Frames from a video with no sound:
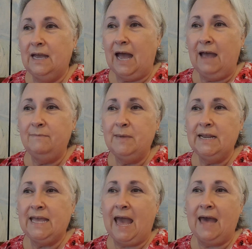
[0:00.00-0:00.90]
I've been a
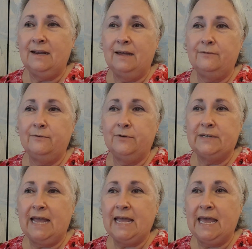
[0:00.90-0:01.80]
cat lover for
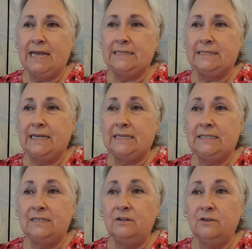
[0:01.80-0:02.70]
decades, and it
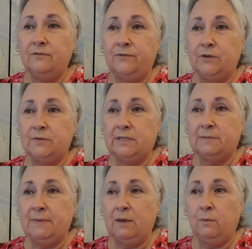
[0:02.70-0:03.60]
still confuses
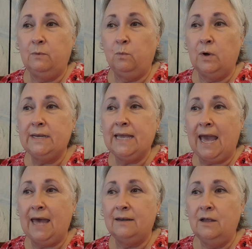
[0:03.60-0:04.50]
me when one
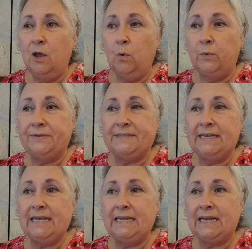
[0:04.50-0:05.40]
cat will
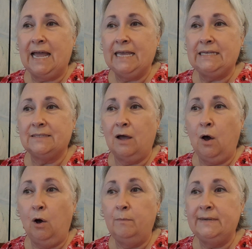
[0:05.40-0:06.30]
dig in like he's a
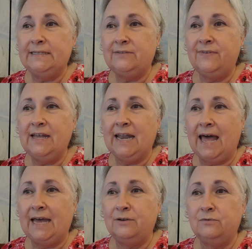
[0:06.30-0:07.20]
homeless
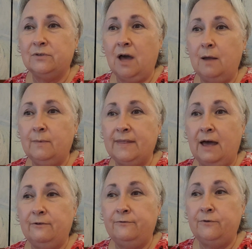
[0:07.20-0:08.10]
feline who's gone
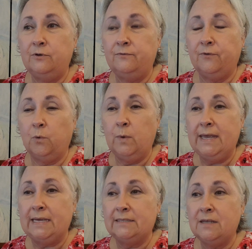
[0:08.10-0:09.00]
without food for
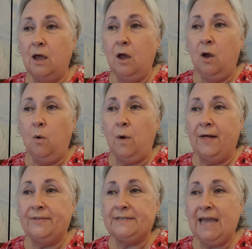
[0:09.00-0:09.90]
weeks, while
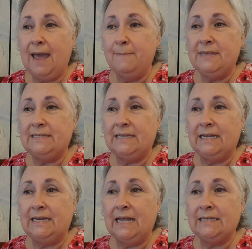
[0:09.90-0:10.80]
the tabby
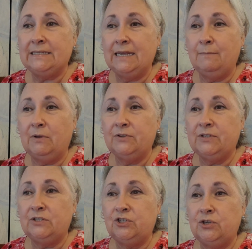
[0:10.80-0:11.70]
sitting next to him looks
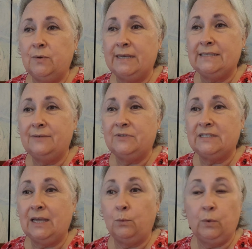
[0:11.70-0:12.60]
at you as if to
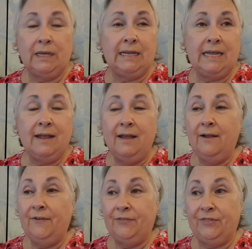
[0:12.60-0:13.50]
say, "Really?
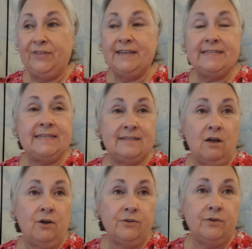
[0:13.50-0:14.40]
This is
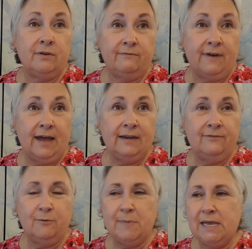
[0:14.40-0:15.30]
all you could find
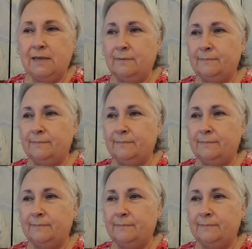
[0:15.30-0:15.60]
for me?"